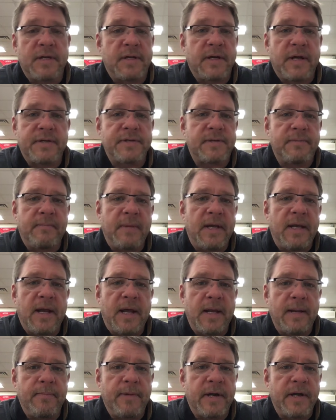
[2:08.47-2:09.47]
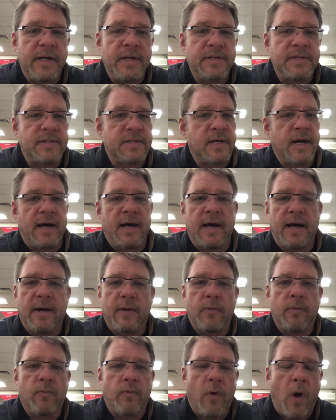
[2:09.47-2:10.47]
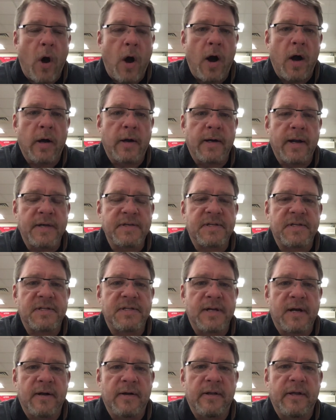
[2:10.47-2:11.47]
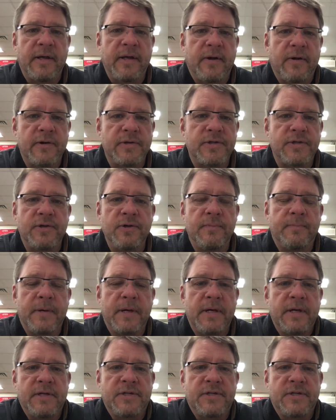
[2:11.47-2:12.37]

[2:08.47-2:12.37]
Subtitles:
It doesn't mean anybody's wrong necessarily or stupid.